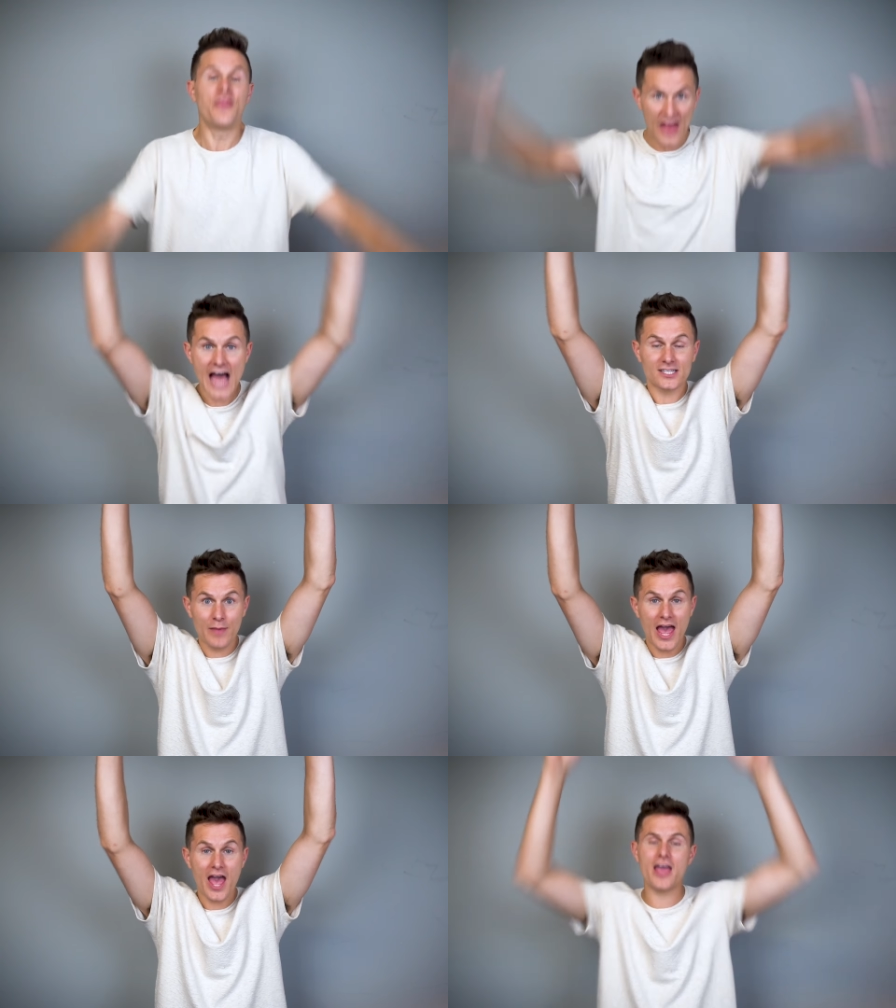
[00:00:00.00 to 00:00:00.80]
that's
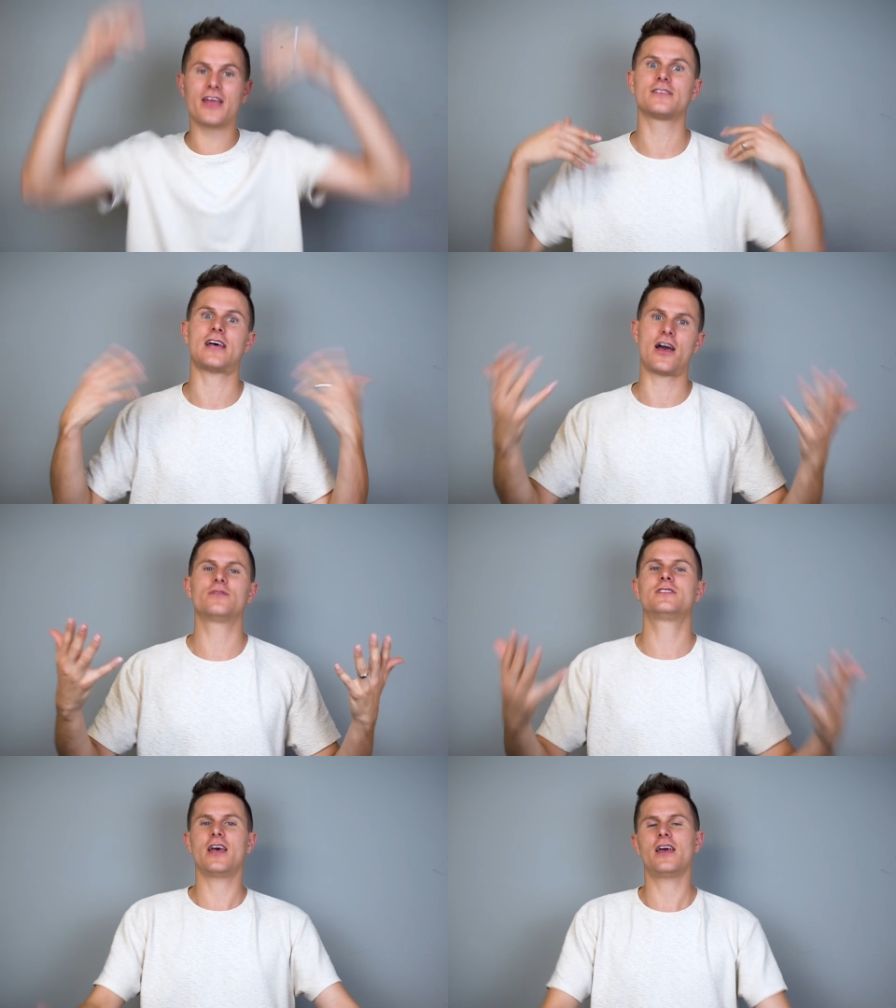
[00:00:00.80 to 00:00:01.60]
me. Because I
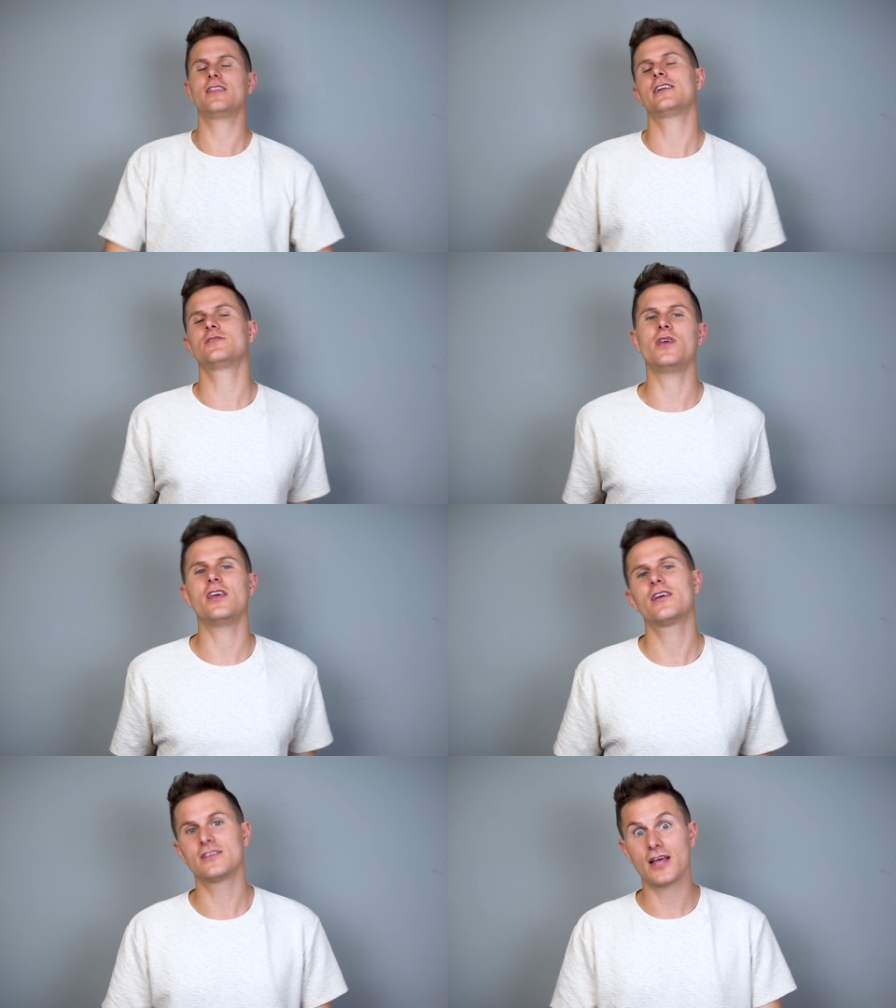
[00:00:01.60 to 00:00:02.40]
would say, that's
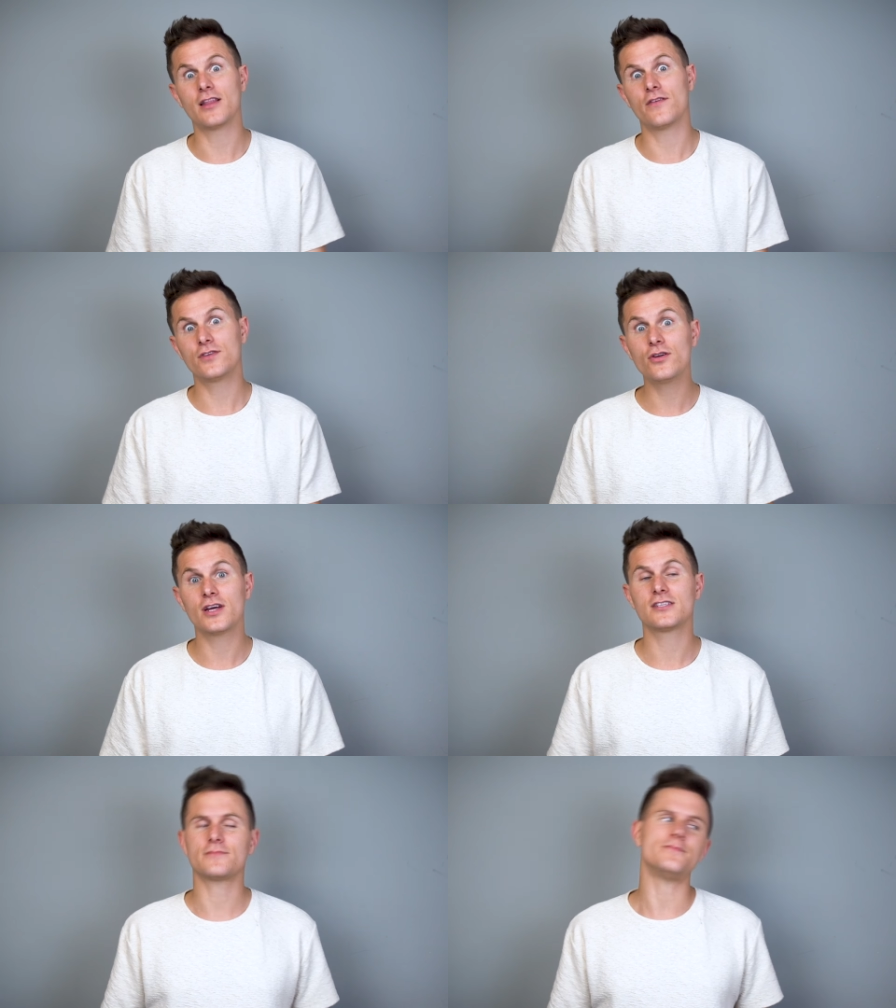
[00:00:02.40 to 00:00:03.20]
me, because I love
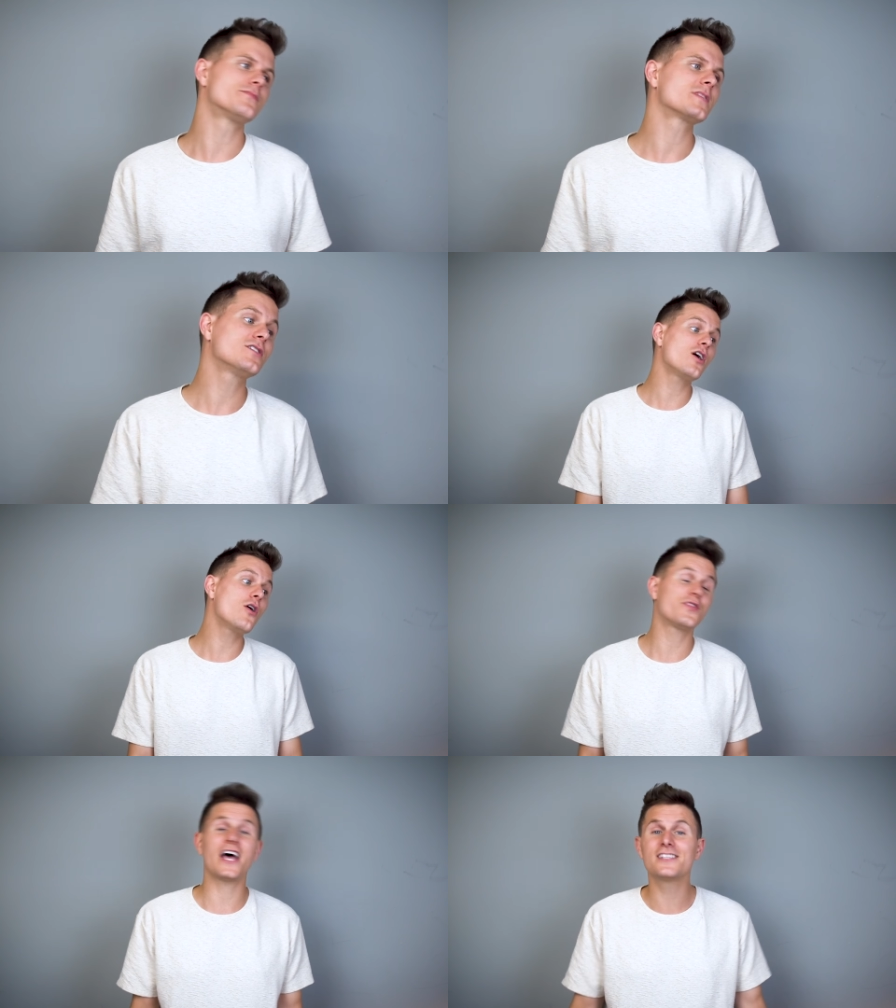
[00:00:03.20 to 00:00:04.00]
donuts.
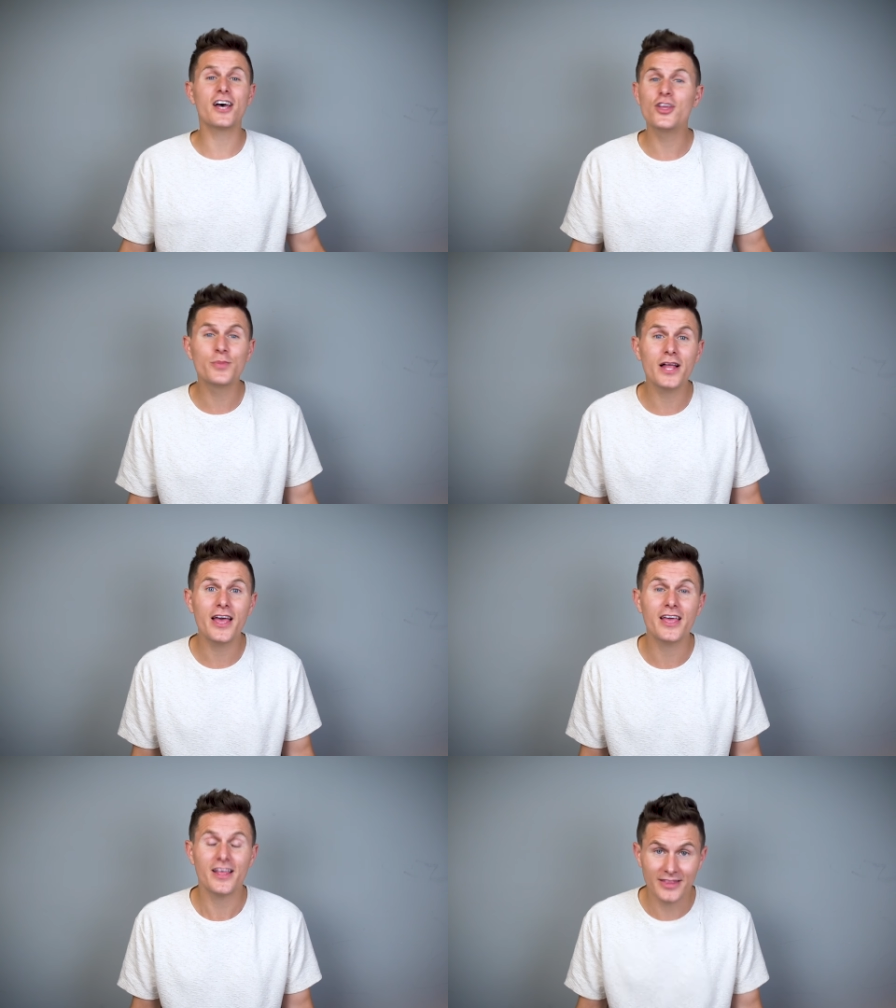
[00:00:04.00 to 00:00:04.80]
So that's how you
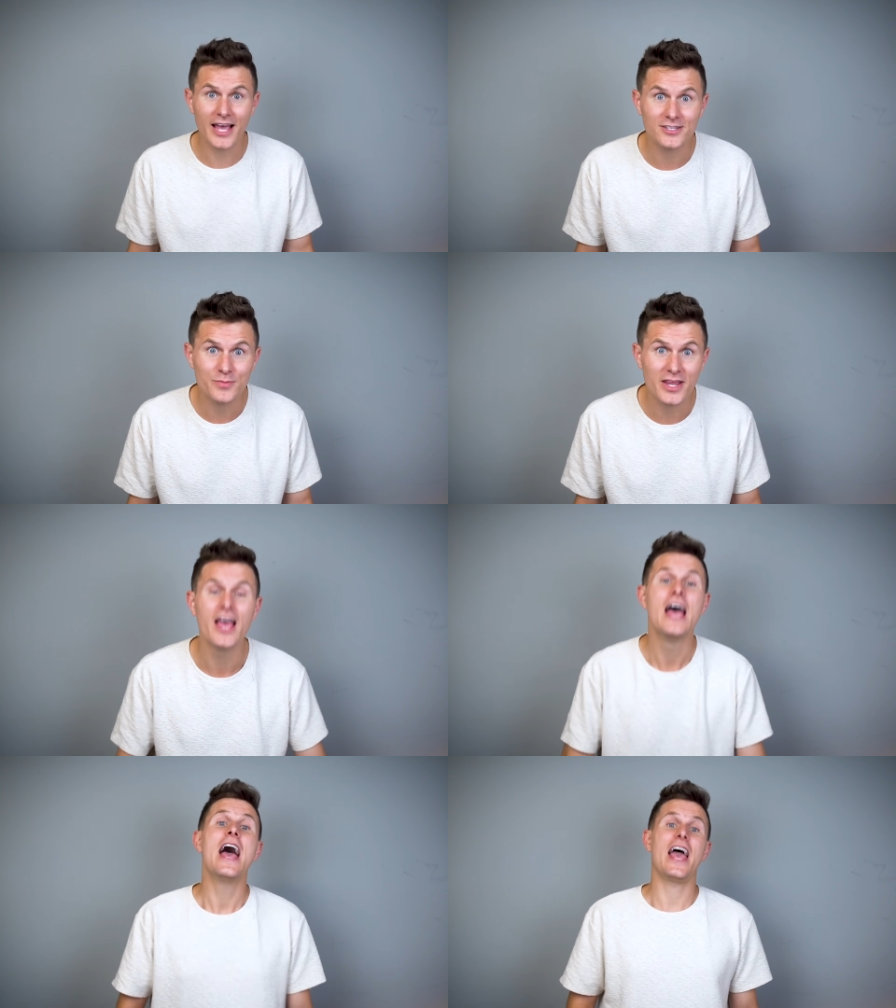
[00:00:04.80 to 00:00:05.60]
play, that's me.
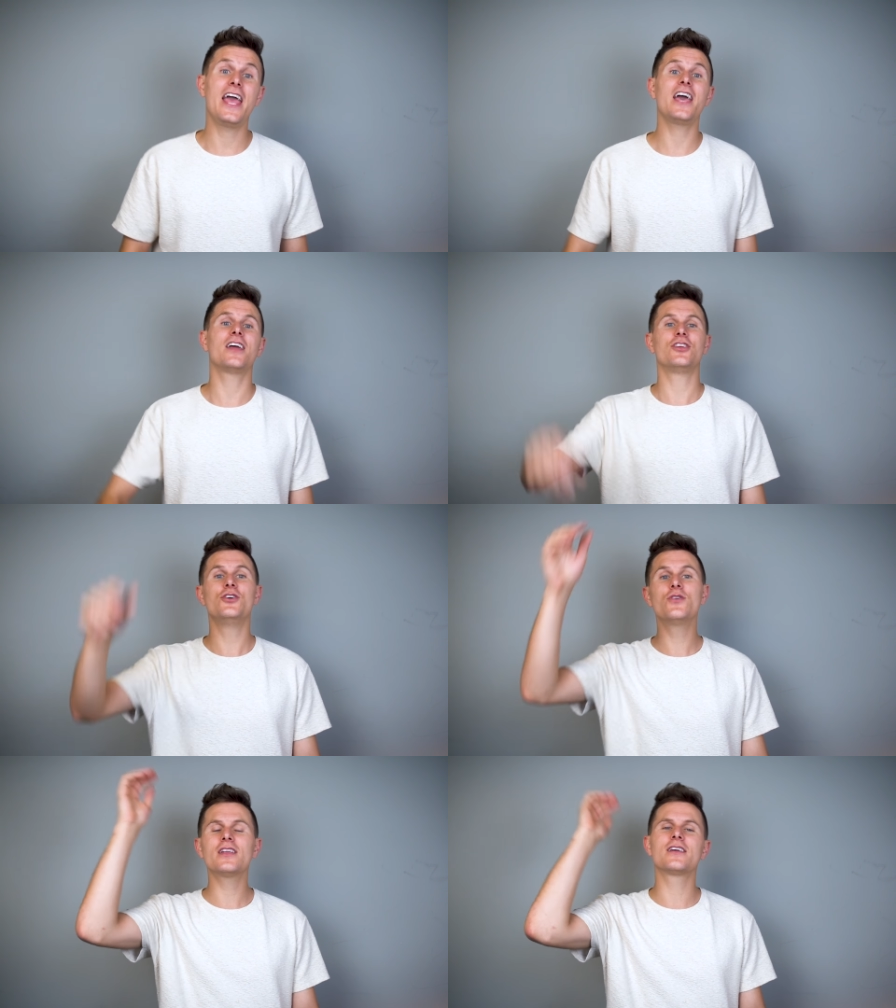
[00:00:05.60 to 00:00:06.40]
And
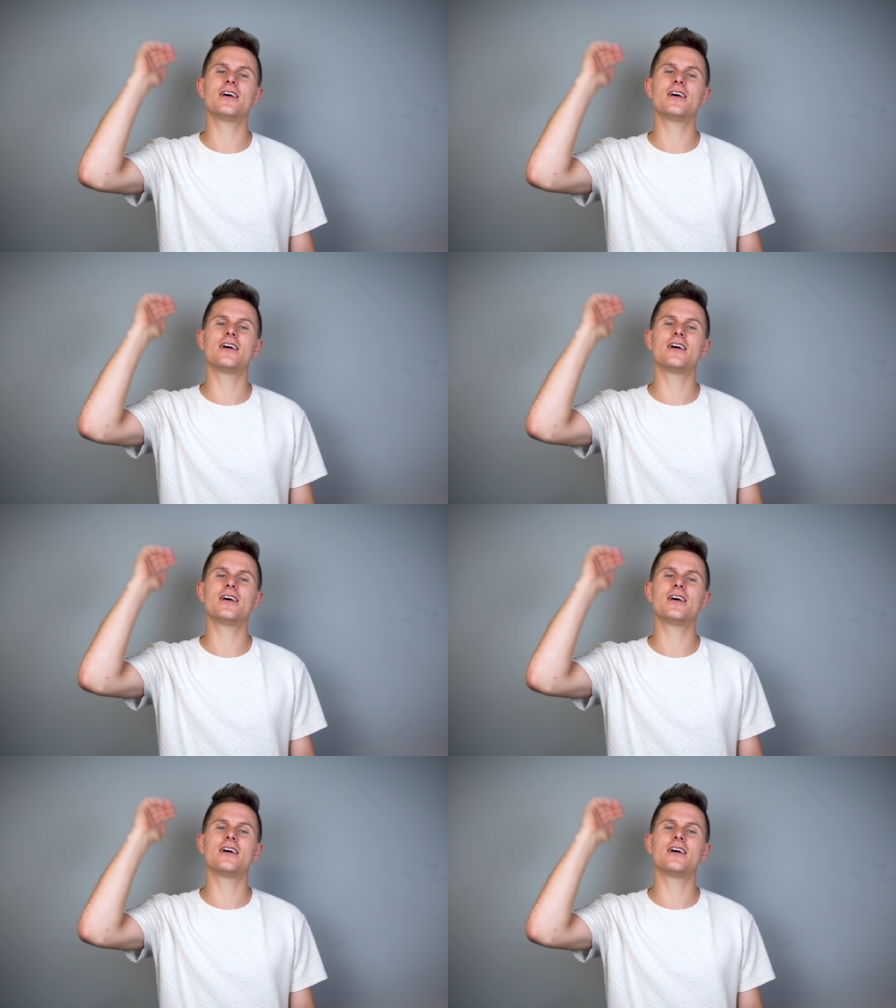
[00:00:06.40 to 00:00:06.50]
you can